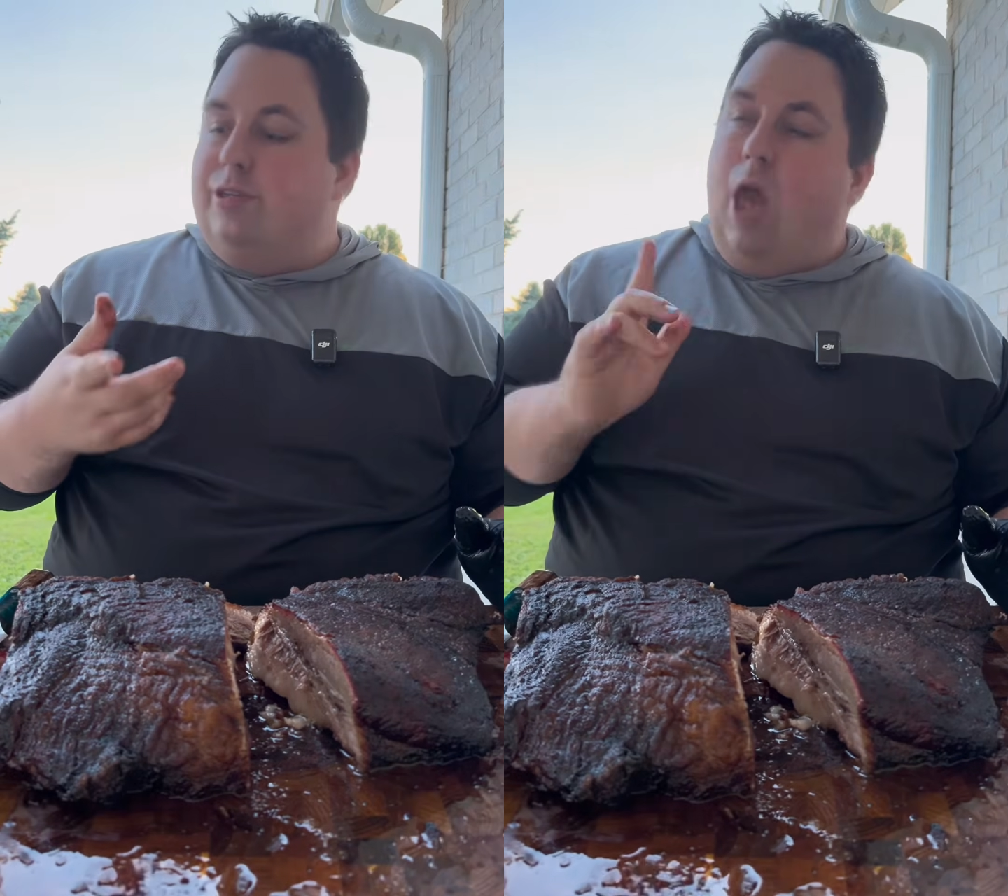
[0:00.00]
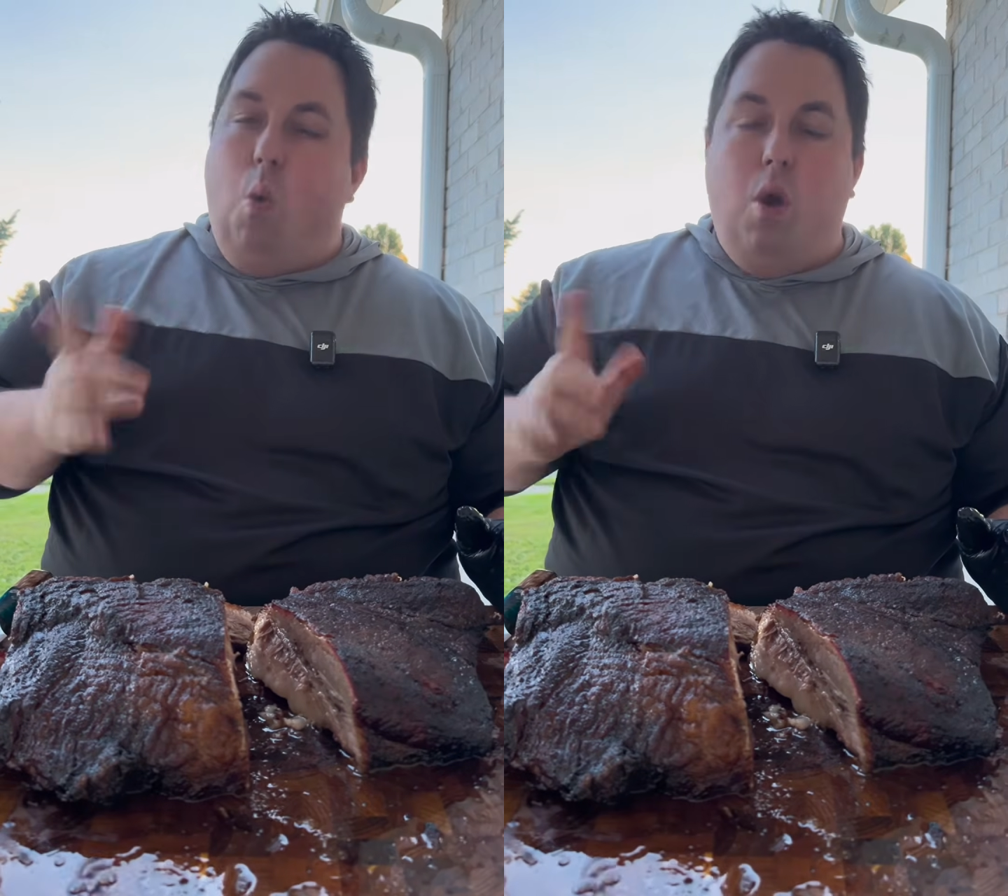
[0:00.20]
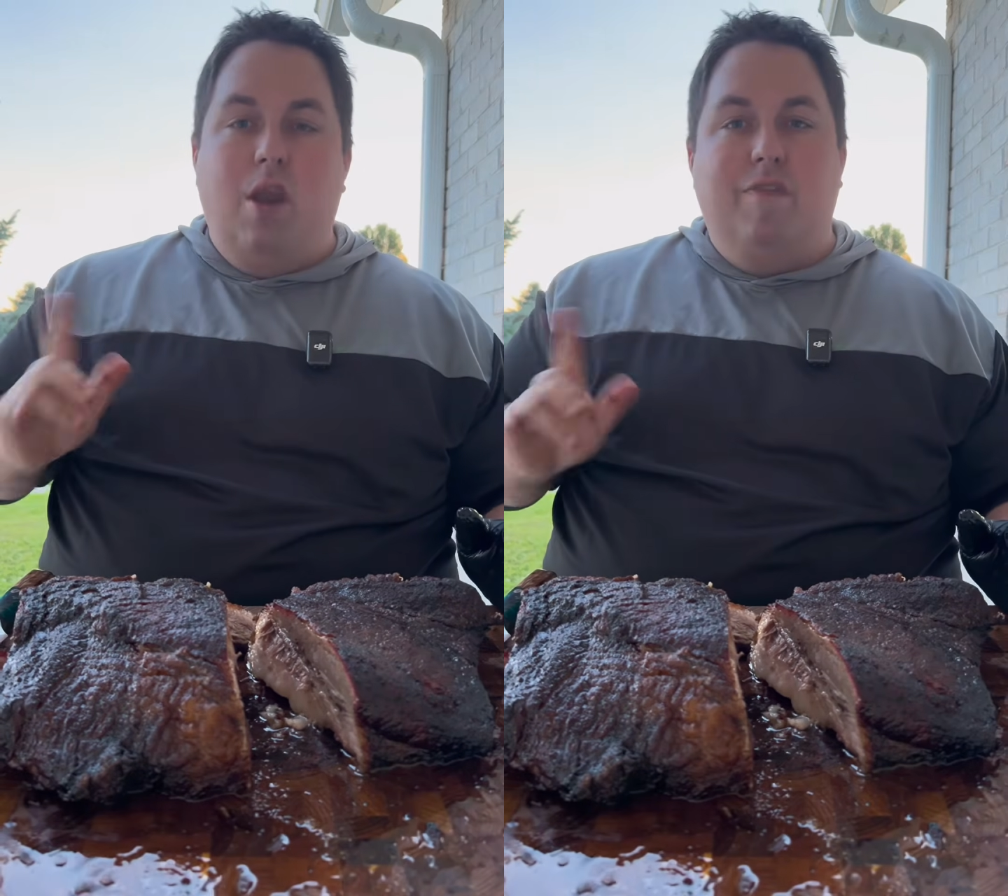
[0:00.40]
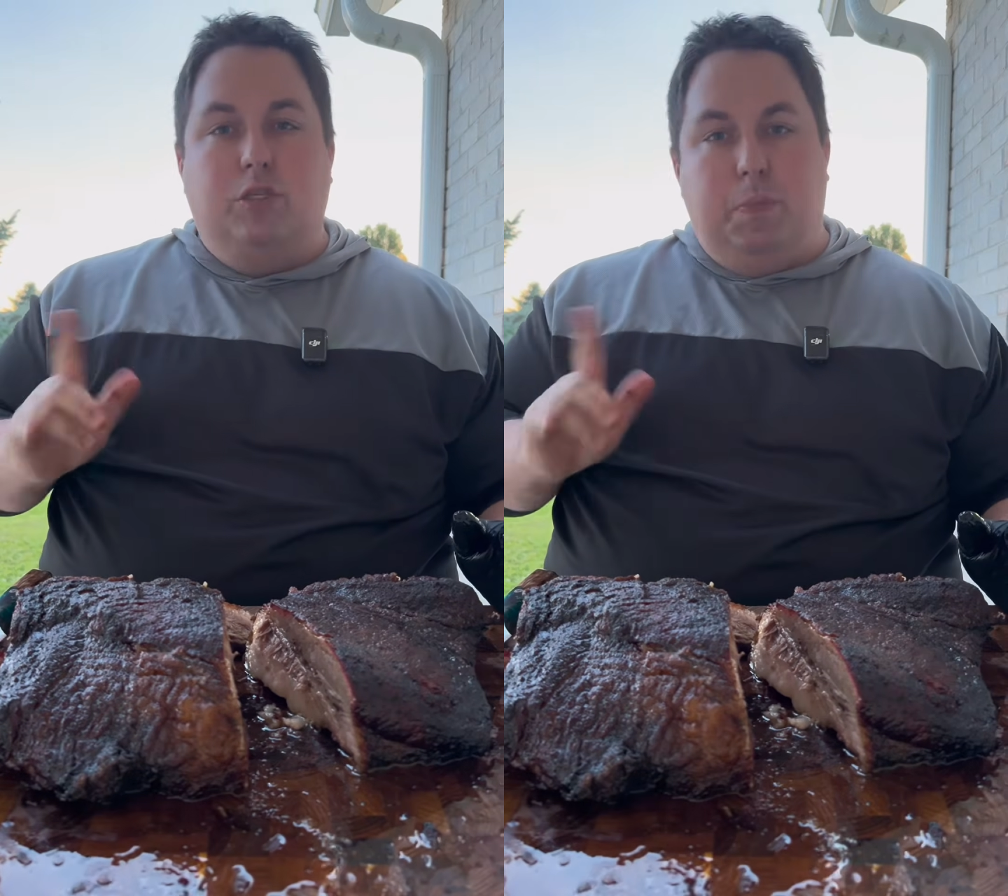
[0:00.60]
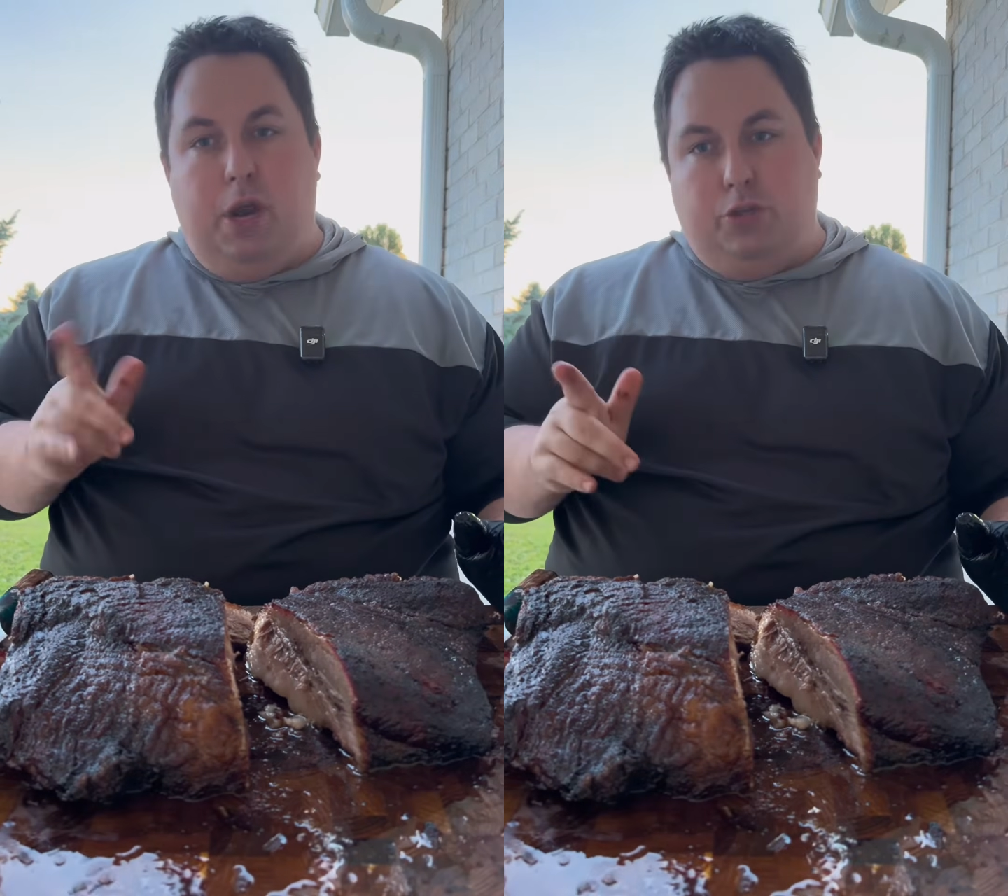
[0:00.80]
or what kind of
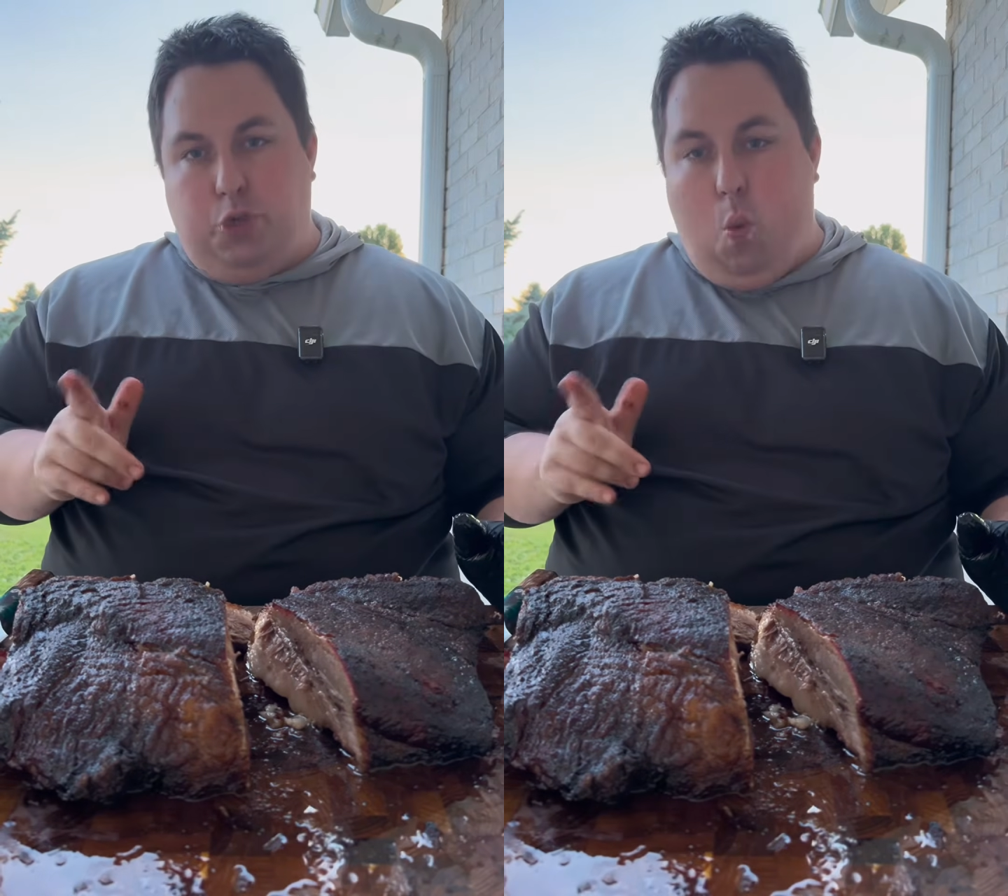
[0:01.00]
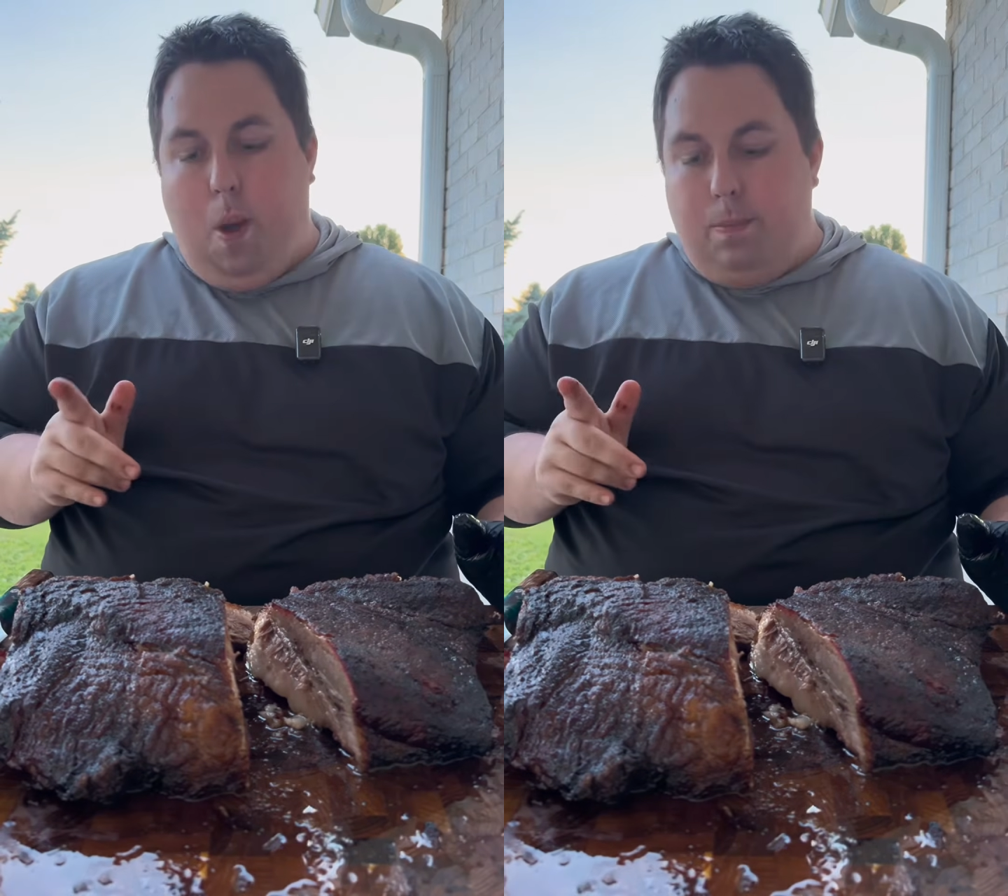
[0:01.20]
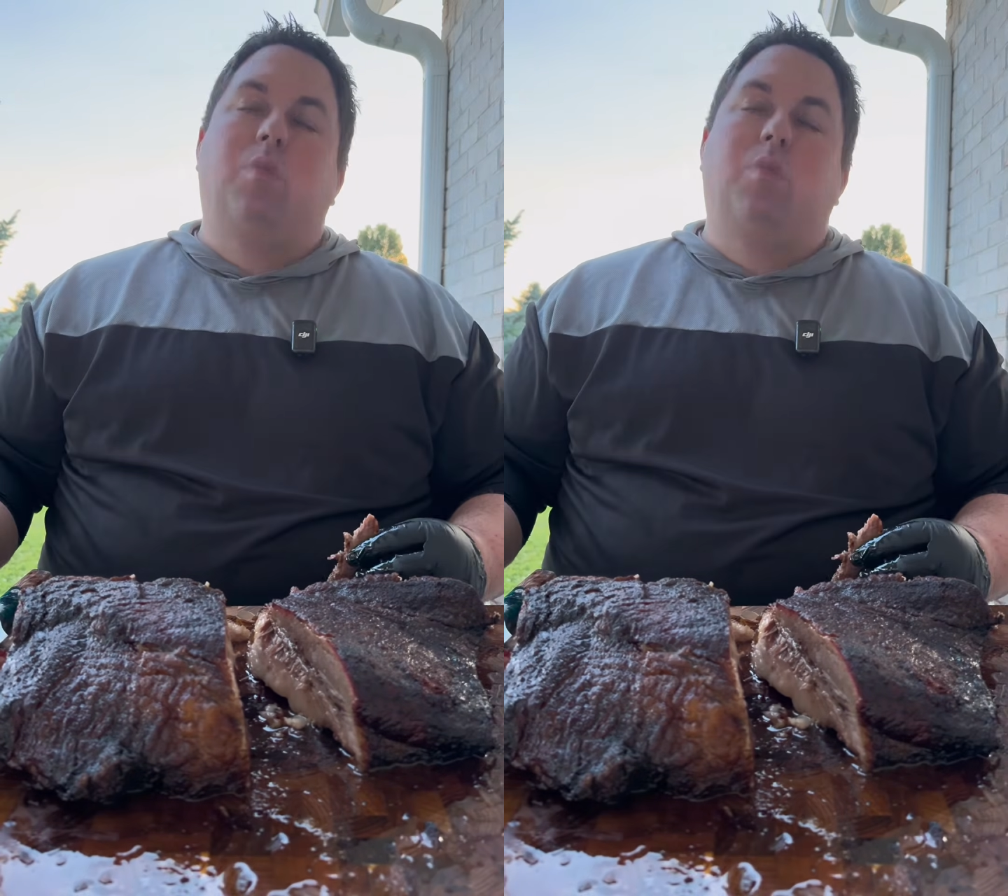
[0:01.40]
experience you want.